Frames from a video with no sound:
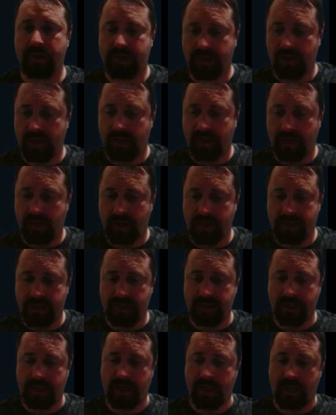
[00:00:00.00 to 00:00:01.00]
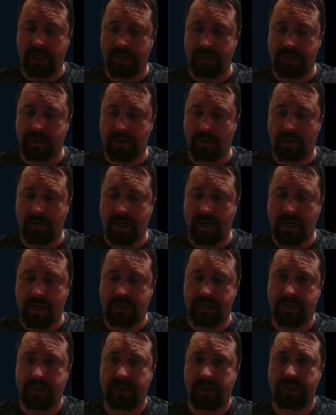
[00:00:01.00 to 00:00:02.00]
So I'm going to go
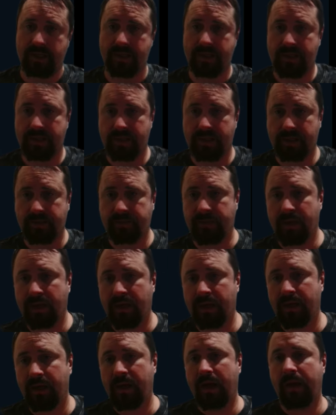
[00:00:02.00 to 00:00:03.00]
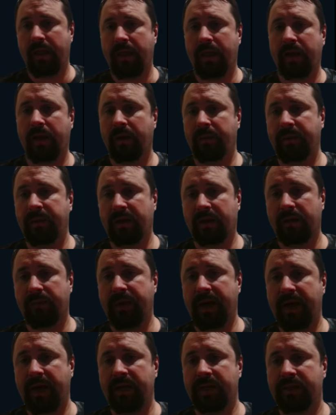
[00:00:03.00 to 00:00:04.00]
Z_assets, and then I'm going to pick the
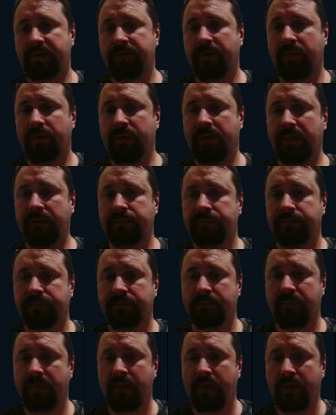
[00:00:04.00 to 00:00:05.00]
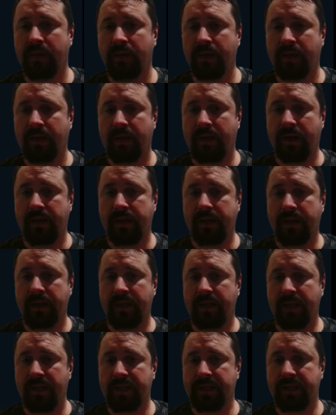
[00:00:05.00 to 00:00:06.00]
banners folder, and then
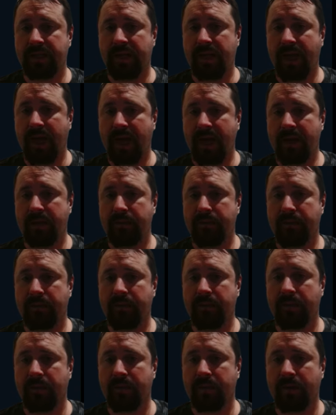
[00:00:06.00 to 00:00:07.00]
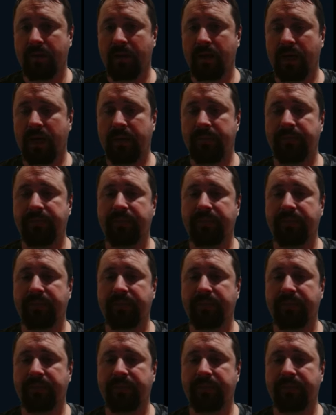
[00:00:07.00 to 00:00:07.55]
here's the name. All right.